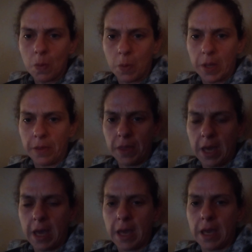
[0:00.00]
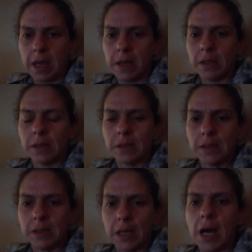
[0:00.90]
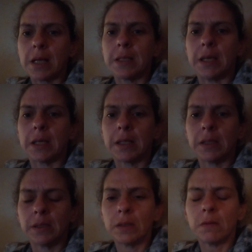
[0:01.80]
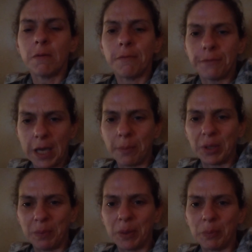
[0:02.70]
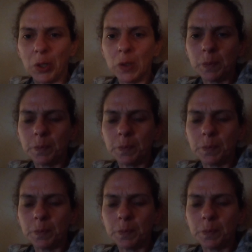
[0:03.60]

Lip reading: with a toxic family member